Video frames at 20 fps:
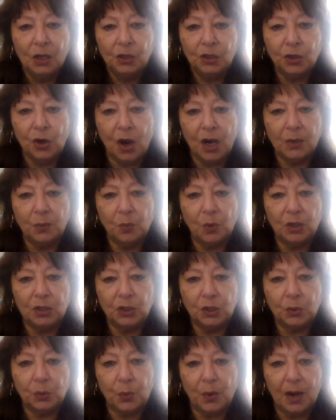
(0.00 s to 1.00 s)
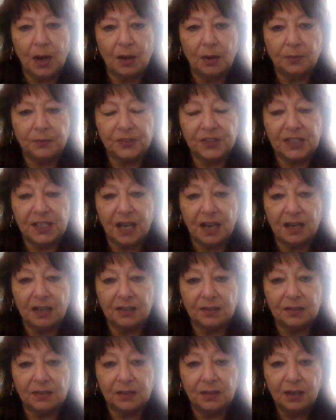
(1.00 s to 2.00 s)
John 1:12
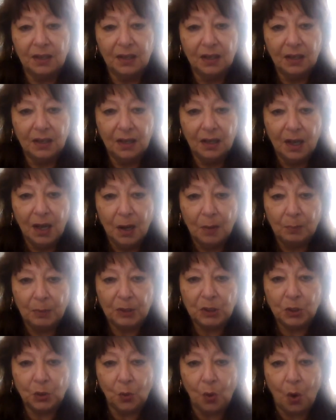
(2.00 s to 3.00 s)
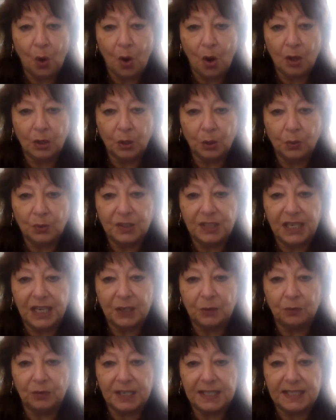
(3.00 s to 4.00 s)
says, "But to all who
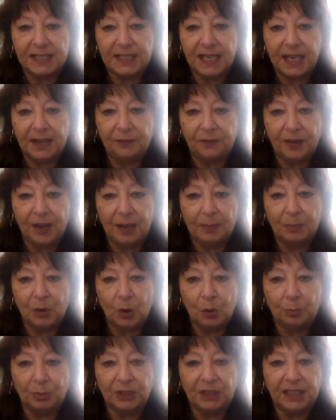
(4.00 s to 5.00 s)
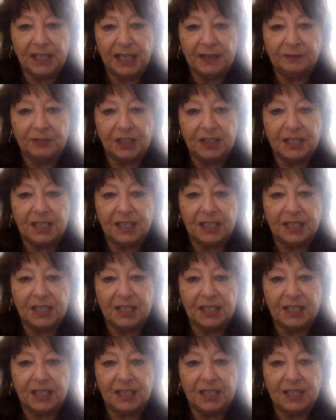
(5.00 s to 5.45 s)
did receive him, who believed in